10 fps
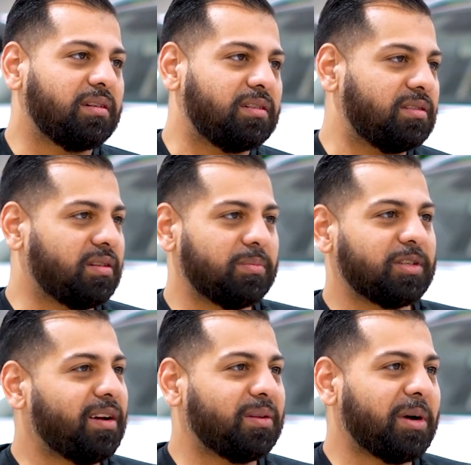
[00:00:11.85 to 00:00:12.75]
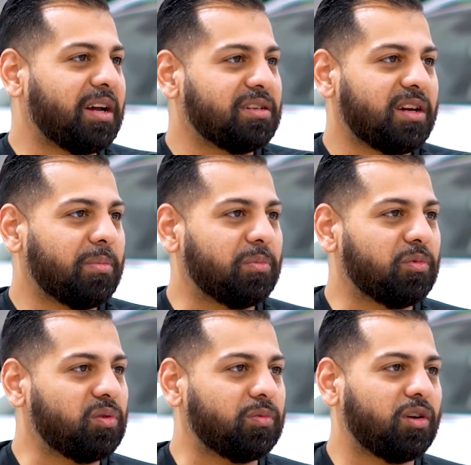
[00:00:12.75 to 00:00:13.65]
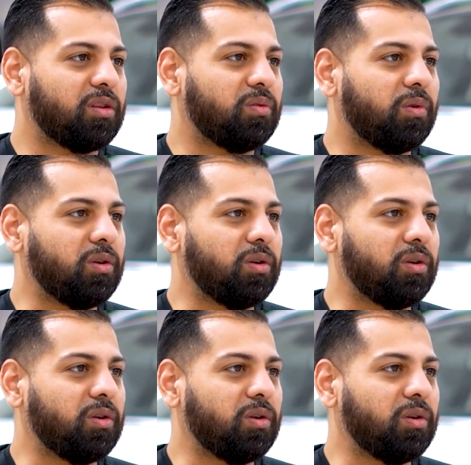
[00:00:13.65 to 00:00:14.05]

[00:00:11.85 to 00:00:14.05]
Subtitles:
It just comes out of the body shop and boom, you're on the